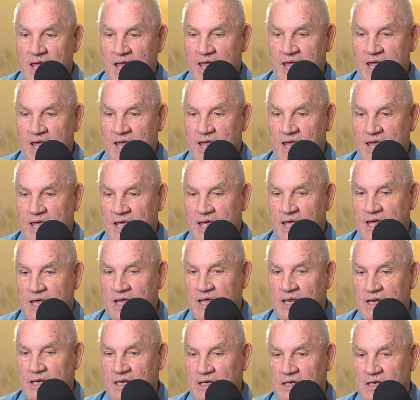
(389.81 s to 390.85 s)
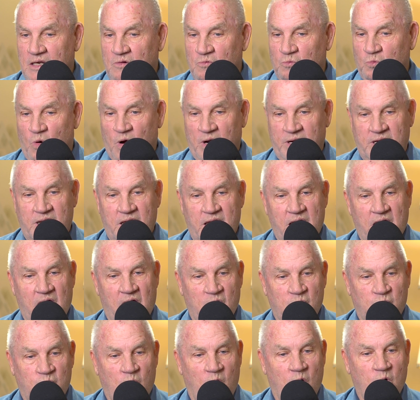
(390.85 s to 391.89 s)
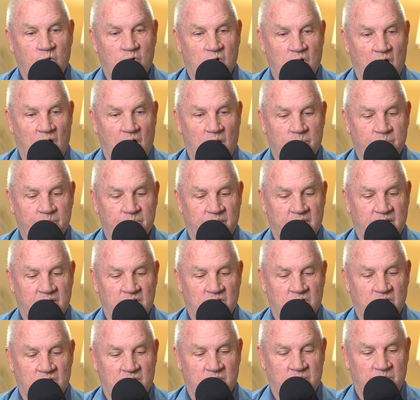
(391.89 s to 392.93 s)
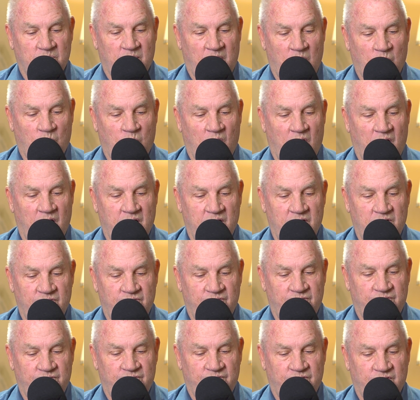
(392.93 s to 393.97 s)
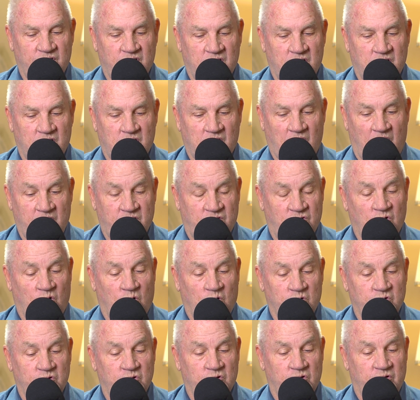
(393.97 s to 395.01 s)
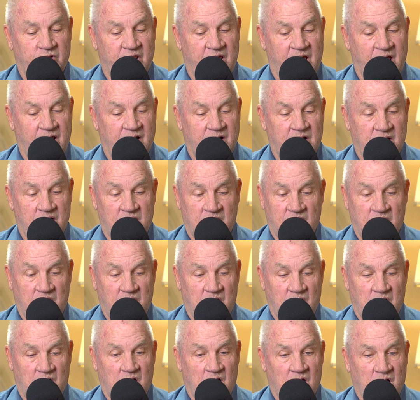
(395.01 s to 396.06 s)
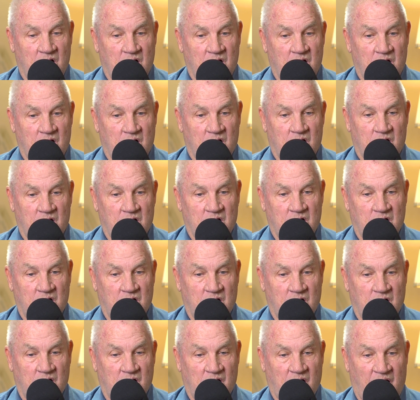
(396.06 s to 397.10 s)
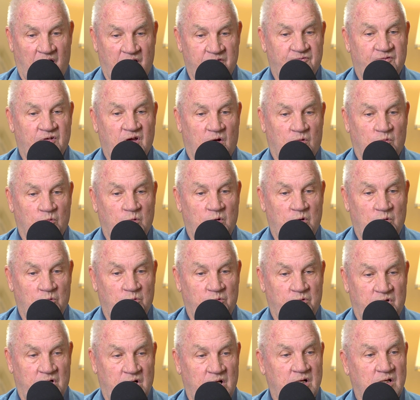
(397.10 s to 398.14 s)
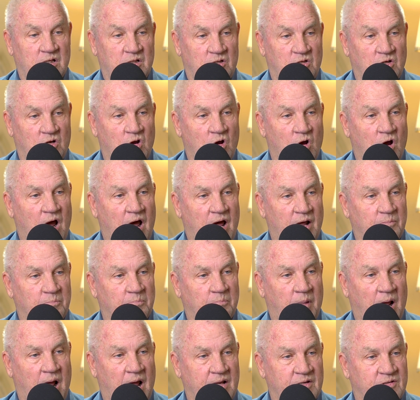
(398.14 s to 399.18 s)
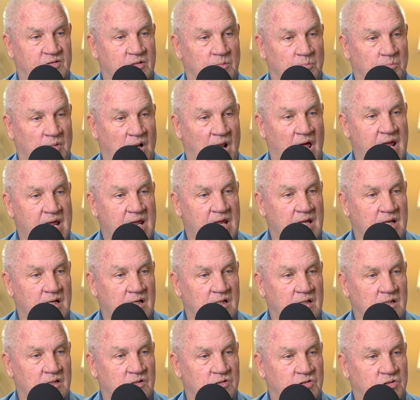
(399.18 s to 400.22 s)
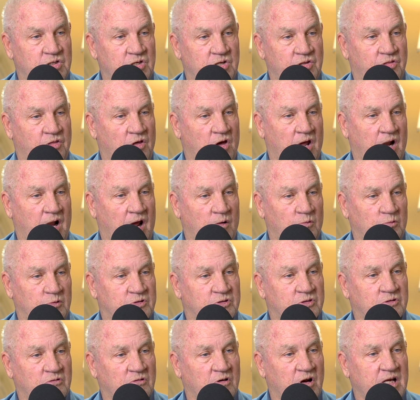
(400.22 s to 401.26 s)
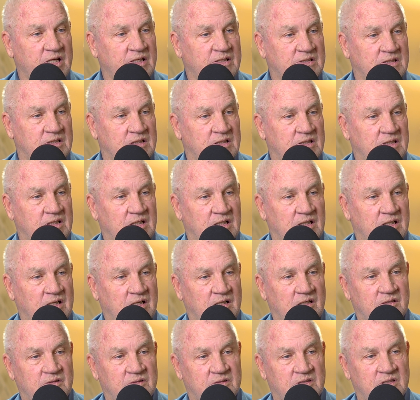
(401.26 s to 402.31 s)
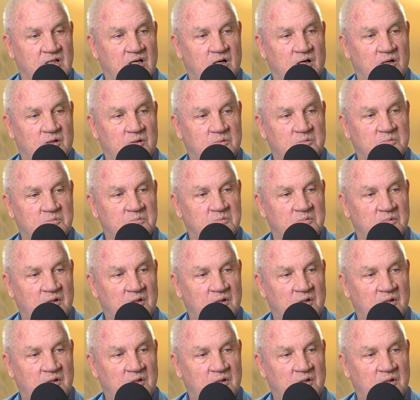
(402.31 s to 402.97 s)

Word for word: and one day I woke up, and my wife, uh, I told her that uh, I felt we needed to go out and buy some land, and she thought I was crazy. You know? So,